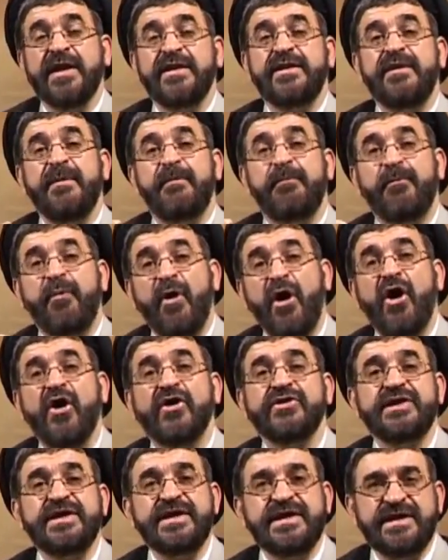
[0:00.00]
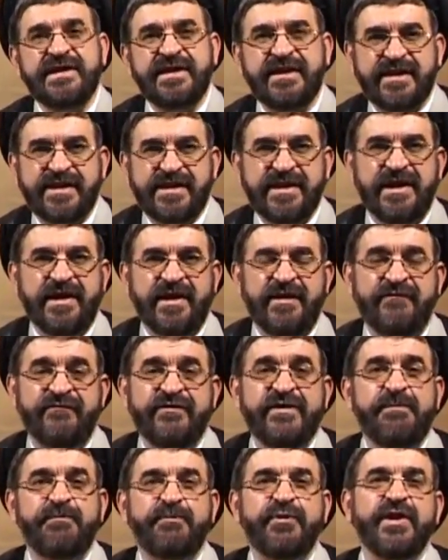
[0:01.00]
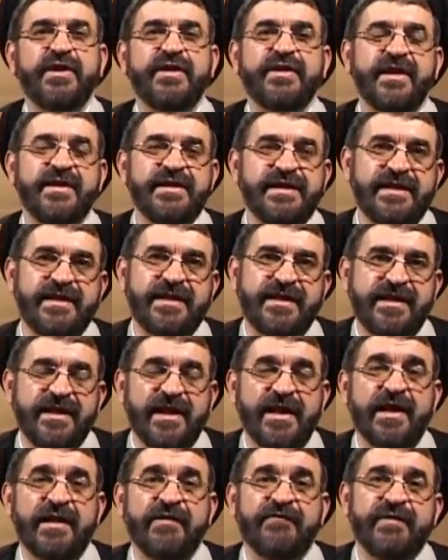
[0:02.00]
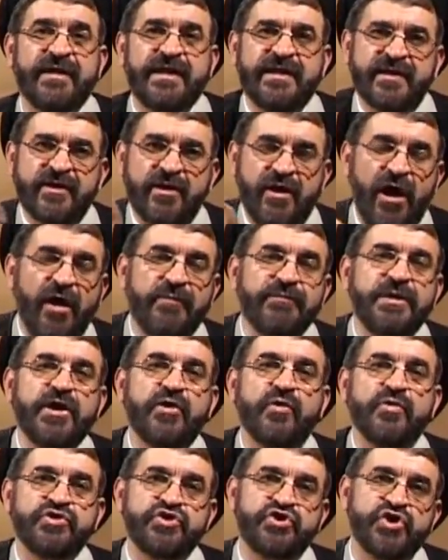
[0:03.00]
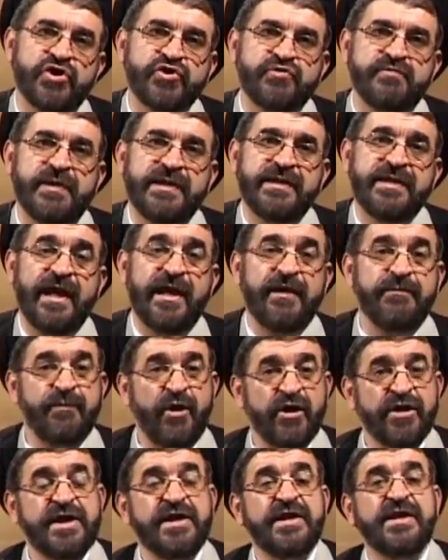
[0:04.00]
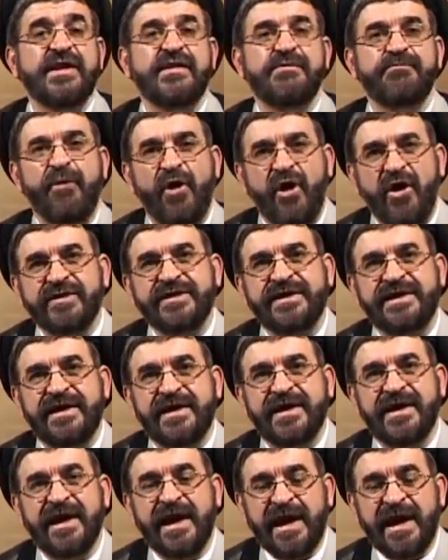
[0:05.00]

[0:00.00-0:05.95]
The body itself, the person itself is coming on judgment day by its body.